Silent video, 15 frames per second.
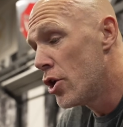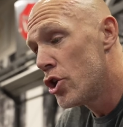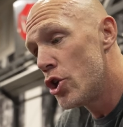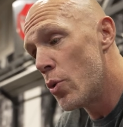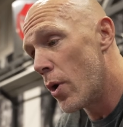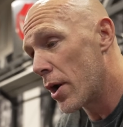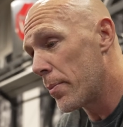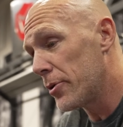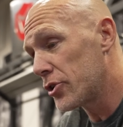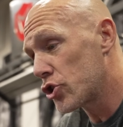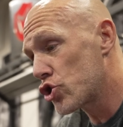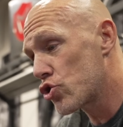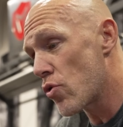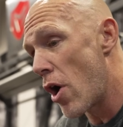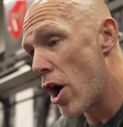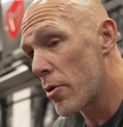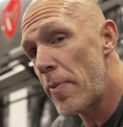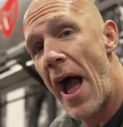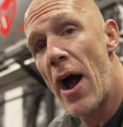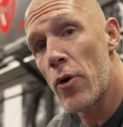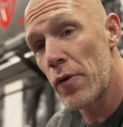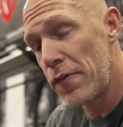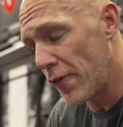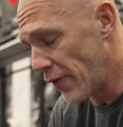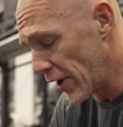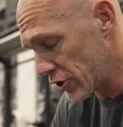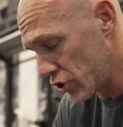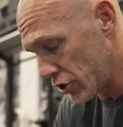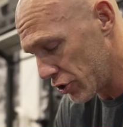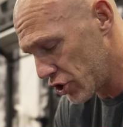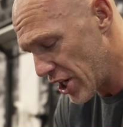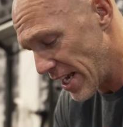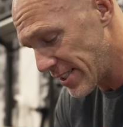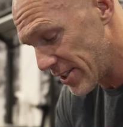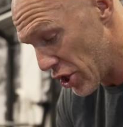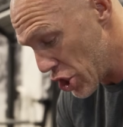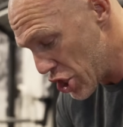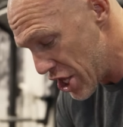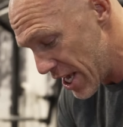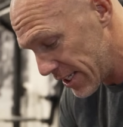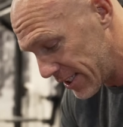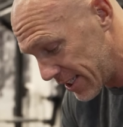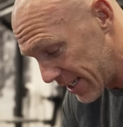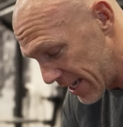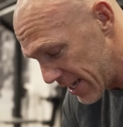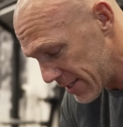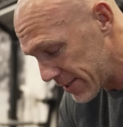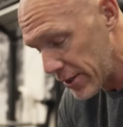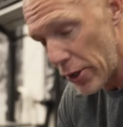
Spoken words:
You want to build a strong, powerful, functional chest. This is